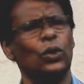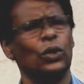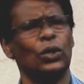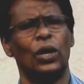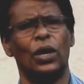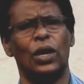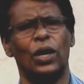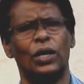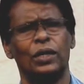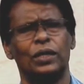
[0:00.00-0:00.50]

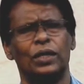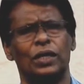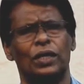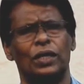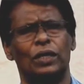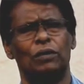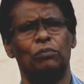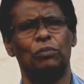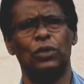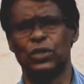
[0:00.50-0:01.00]
Lord,
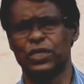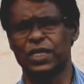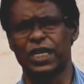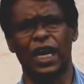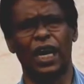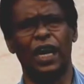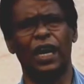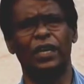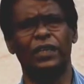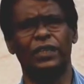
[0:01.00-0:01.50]
Most
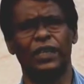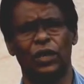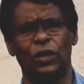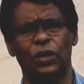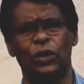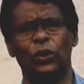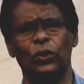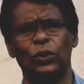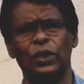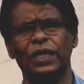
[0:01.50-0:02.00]
High, the
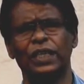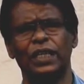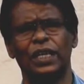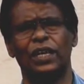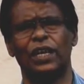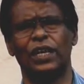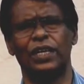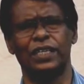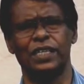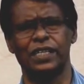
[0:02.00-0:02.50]
Holy
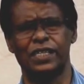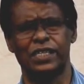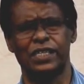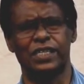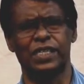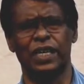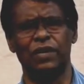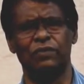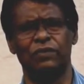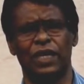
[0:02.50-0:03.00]
God and
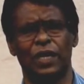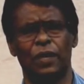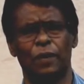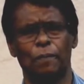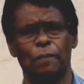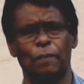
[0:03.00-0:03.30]
Savior,